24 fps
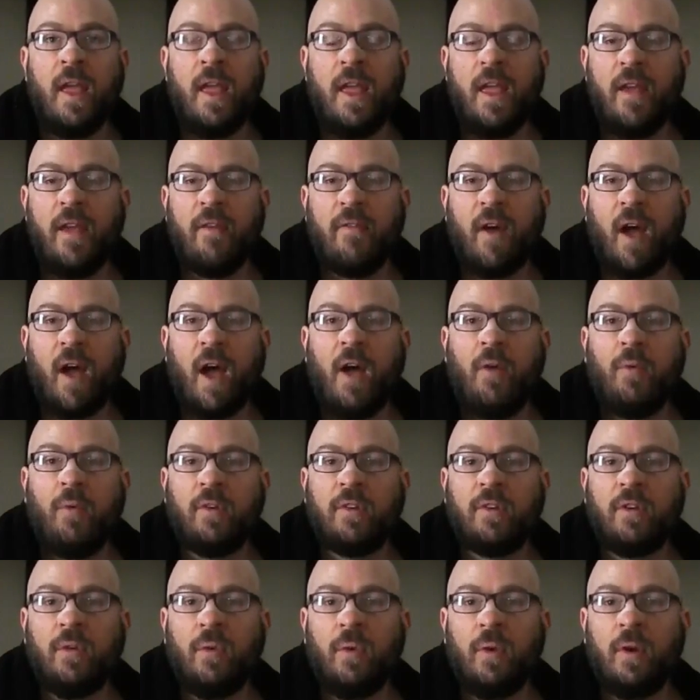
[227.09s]
if I
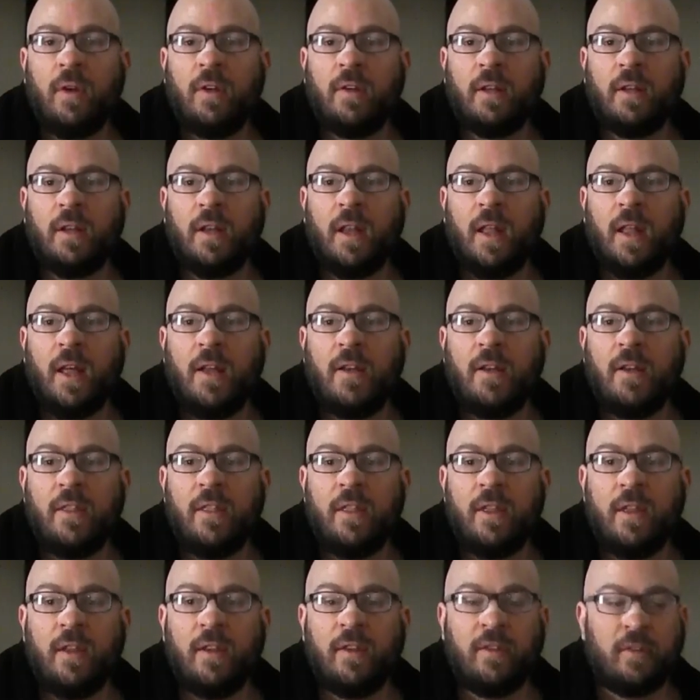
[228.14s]
was going to let
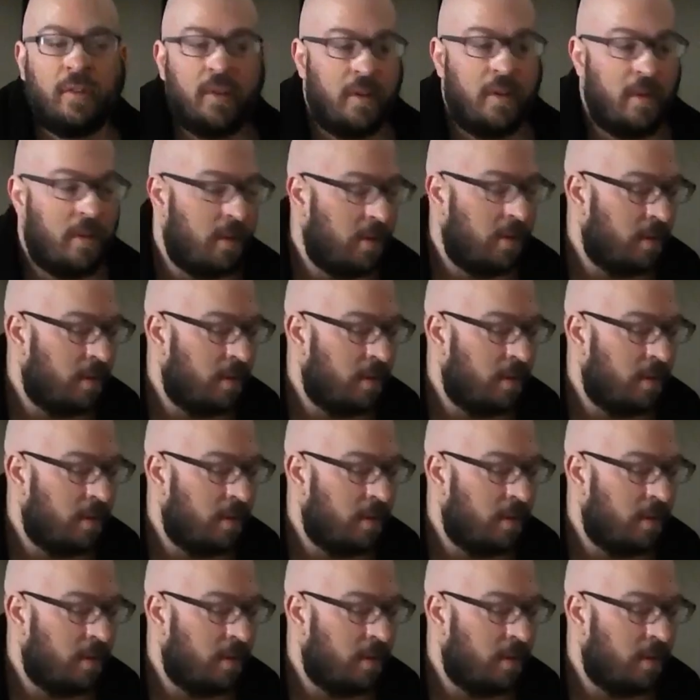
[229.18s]
this